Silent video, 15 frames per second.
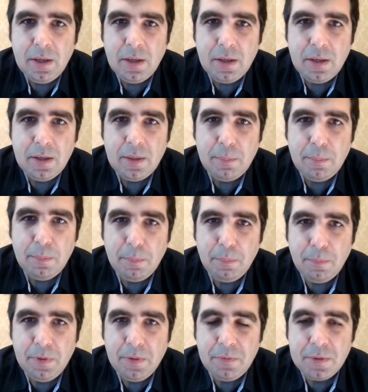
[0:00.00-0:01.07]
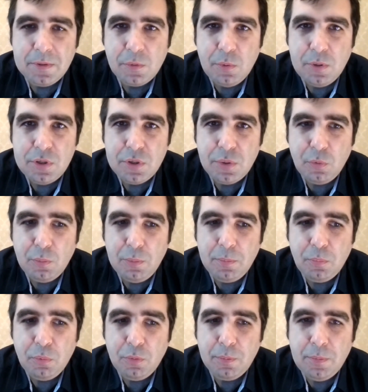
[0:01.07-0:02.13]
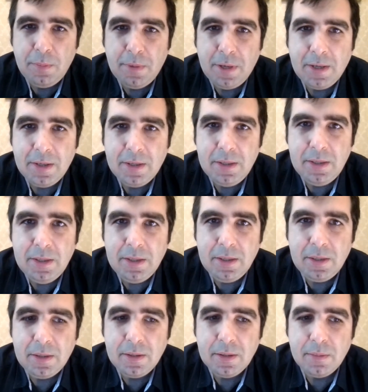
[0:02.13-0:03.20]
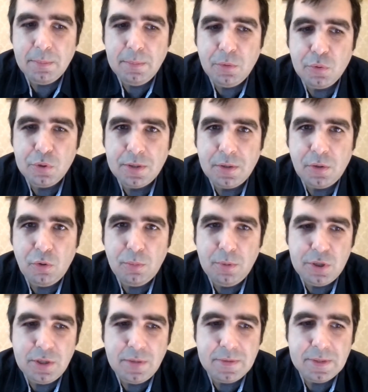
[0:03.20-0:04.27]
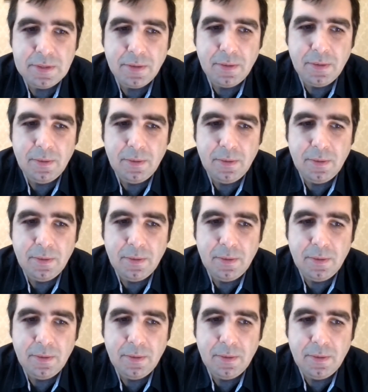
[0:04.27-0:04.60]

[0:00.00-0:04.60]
The first question will be put by my colleague, Małgorzata Kulbachevska.